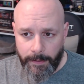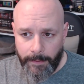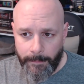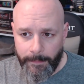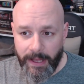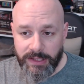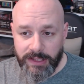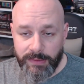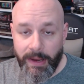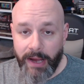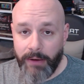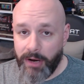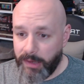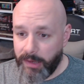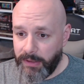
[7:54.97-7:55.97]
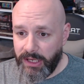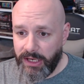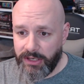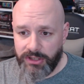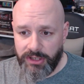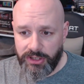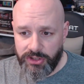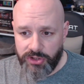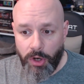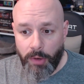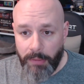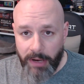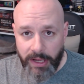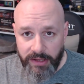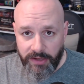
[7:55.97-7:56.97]
That's my recommendation: is
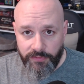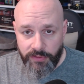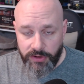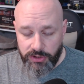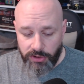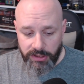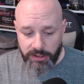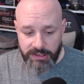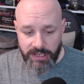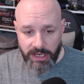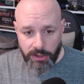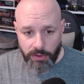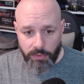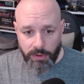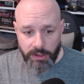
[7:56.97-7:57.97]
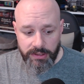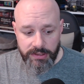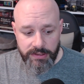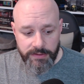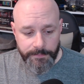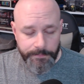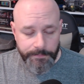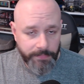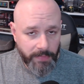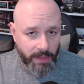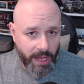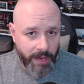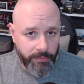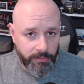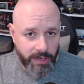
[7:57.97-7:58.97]
don't buy the official Nintendo ones.
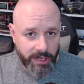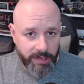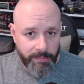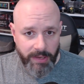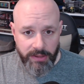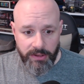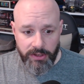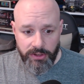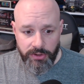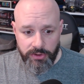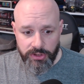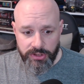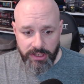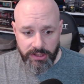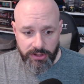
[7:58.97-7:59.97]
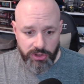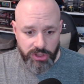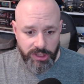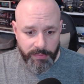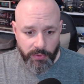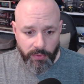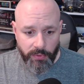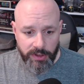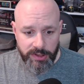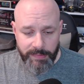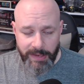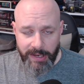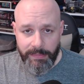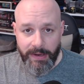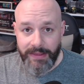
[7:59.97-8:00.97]
I would recommend that you just get the cheaper ones
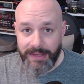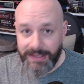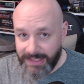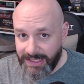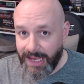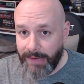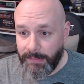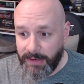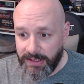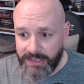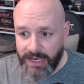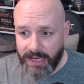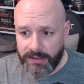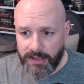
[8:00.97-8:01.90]
made by the same exact